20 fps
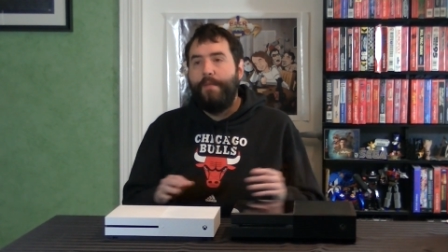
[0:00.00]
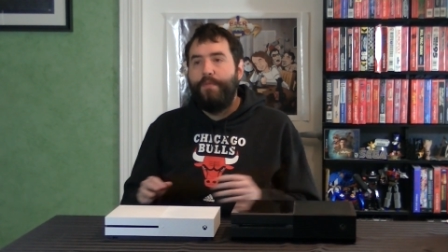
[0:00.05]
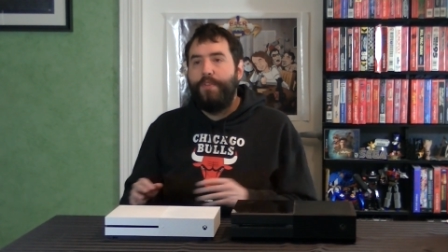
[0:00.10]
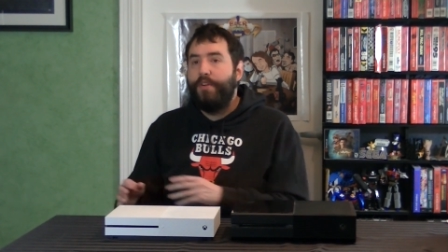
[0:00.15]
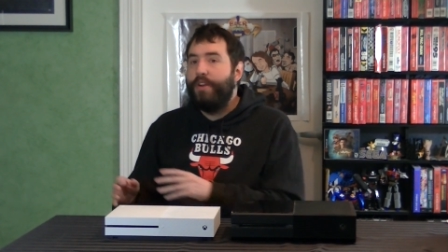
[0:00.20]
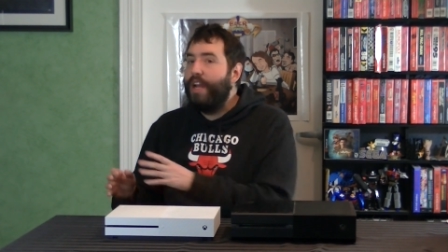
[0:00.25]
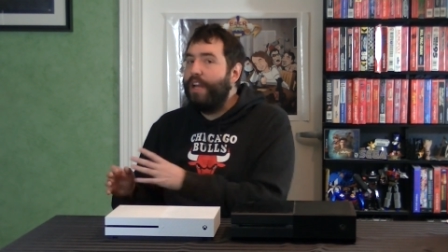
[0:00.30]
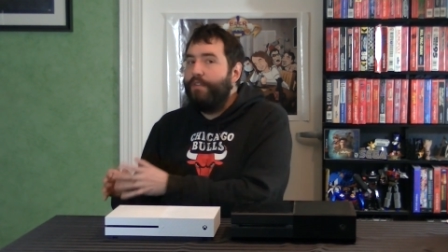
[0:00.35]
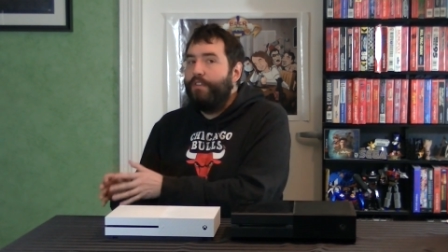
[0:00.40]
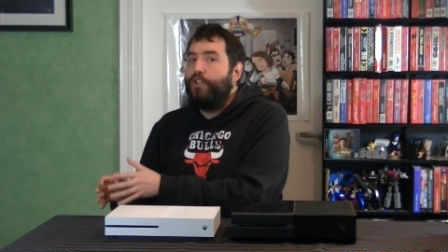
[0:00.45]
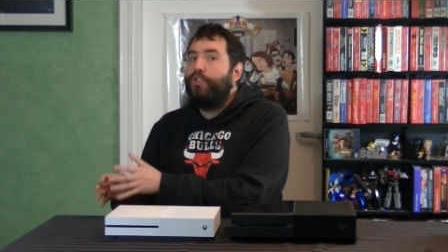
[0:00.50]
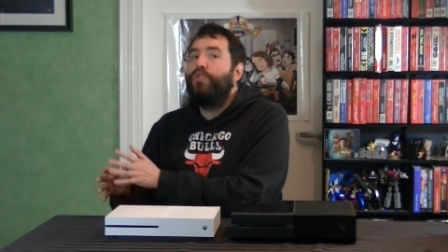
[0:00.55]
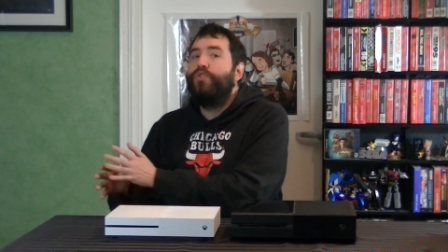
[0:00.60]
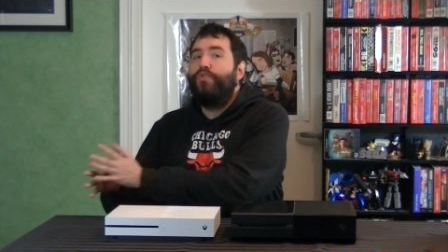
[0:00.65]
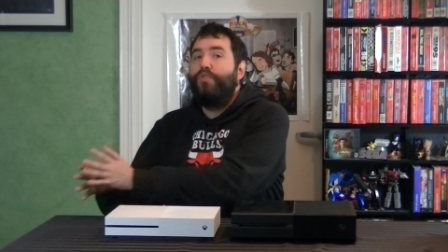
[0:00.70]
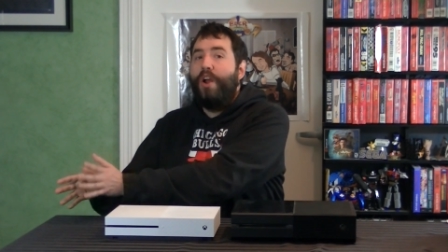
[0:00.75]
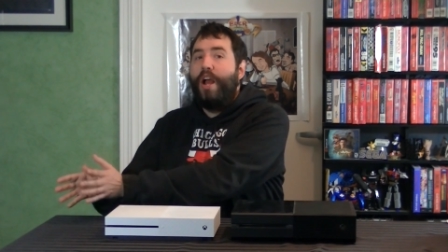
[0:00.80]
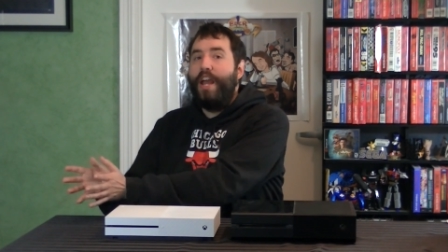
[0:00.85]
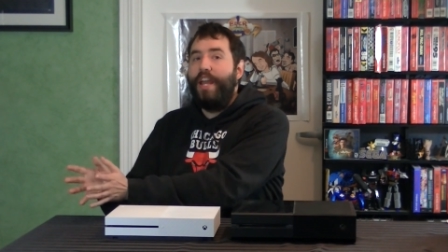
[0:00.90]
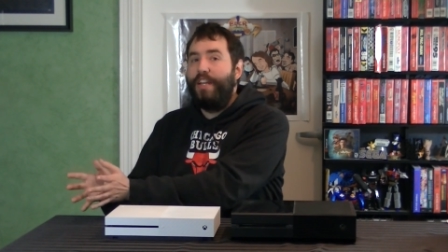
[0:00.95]
They're not even
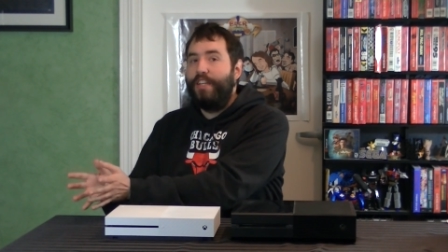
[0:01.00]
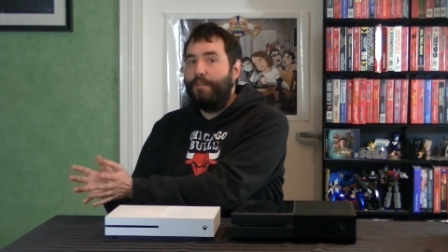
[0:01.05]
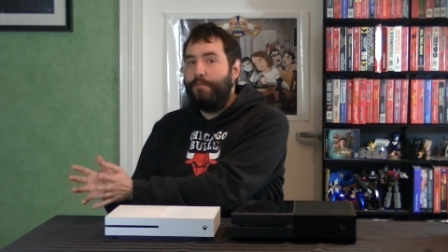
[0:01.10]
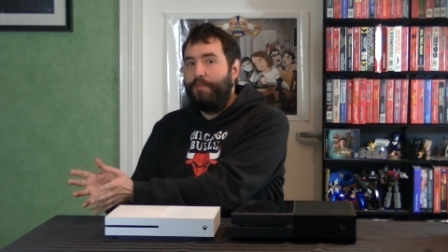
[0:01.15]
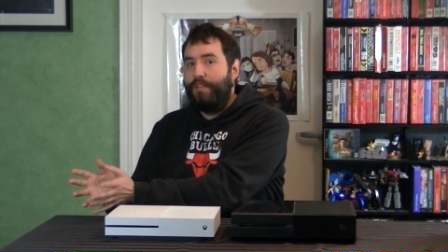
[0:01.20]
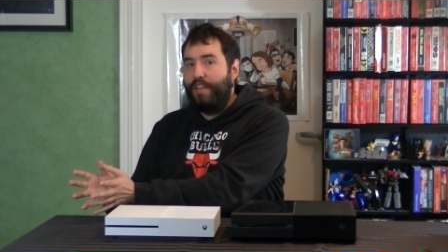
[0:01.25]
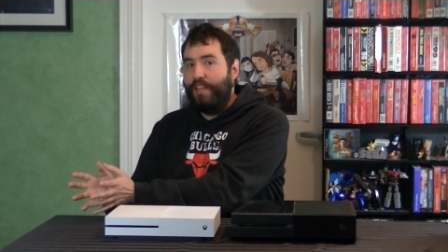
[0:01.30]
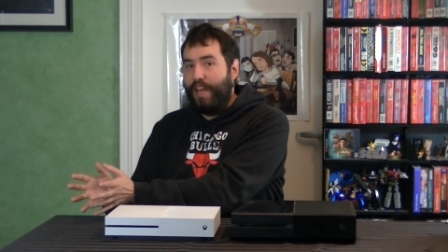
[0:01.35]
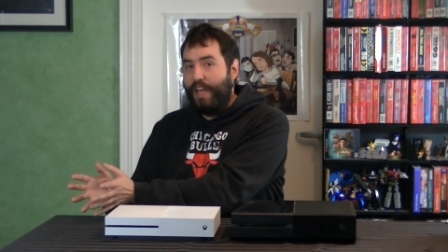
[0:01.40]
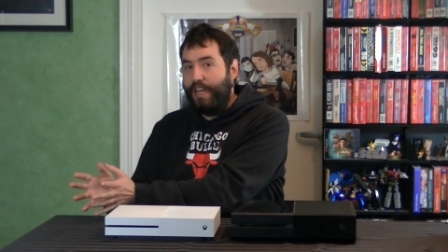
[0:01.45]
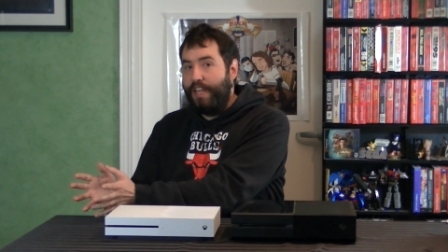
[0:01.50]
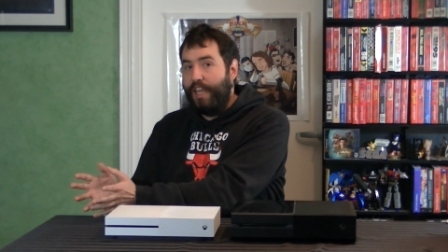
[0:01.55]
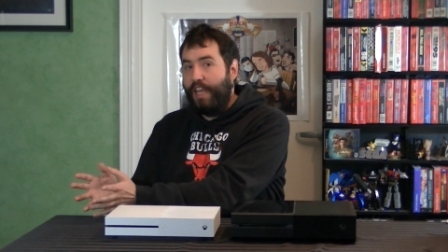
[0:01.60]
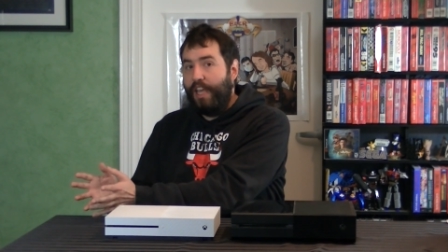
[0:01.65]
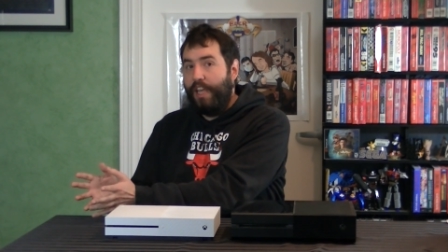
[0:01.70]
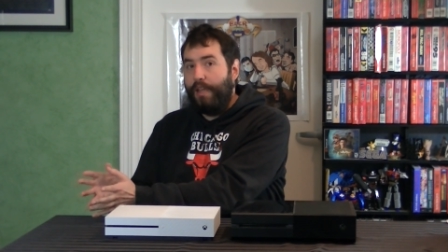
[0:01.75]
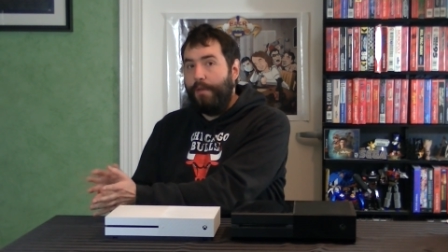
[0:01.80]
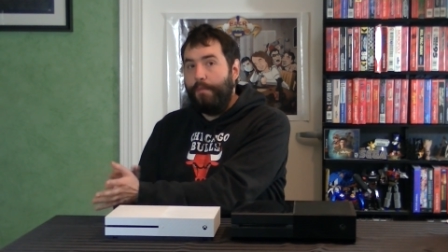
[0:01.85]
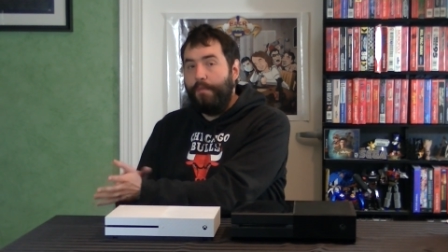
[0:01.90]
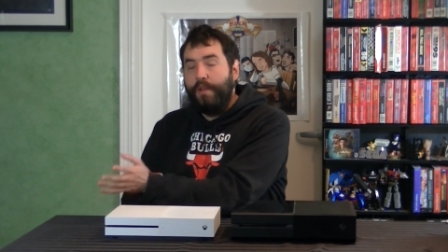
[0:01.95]
trying to play that
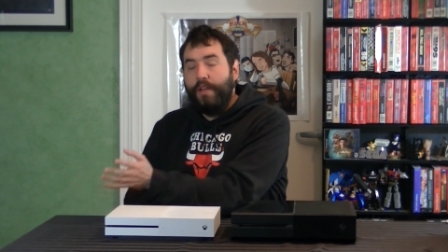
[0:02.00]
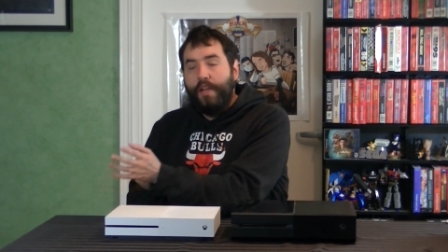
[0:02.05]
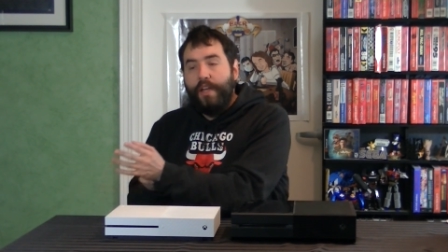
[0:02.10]
game.